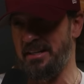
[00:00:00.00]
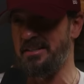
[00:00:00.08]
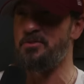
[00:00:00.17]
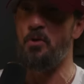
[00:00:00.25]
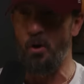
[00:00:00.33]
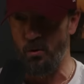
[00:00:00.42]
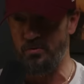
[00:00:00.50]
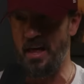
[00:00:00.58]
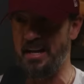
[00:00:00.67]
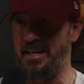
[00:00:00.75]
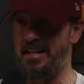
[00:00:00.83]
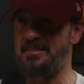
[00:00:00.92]
and you hold
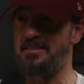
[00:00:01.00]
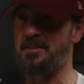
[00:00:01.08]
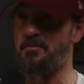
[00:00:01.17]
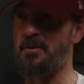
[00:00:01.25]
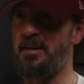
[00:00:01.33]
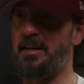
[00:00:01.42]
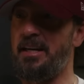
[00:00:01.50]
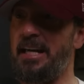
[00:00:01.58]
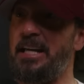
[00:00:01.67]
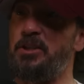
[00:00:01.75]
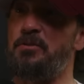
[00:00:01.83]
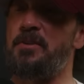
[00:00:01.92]
that against him
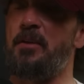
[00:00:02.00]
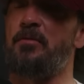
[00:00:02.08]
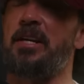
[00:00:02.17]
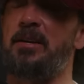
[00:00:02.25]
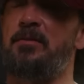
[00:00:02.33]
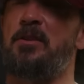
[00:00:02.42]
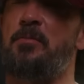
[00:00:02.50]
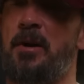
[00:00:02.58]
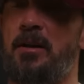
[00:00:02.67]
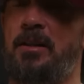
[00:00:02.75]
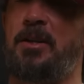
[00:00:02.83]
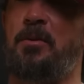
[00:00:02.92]
and you've never given him a
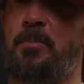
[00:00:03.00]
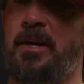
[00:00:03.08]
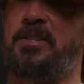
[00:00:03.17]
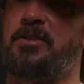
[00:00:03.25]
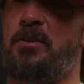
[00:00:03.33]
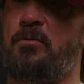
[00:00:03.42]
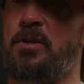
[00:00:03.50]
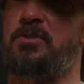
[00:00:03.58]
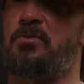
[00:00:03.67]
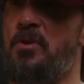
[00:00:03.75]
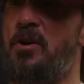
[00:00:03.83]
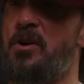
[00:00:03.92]
clear picture of what's
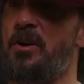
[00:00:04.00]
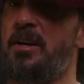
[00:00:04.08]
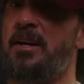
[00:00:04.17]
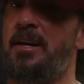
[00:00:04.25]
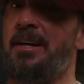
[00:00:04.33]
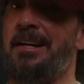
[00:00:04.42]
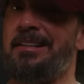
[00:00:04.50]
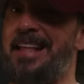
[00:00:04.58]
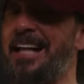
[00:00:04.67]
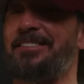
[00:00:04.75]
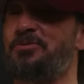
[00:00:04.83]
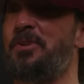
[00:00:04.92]
wrong,
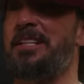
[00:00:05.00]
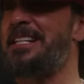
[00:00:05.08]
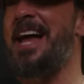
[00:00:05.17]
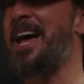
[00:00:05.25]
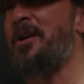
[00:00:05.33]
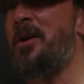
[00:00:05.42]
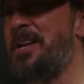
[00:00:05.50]
that's really not on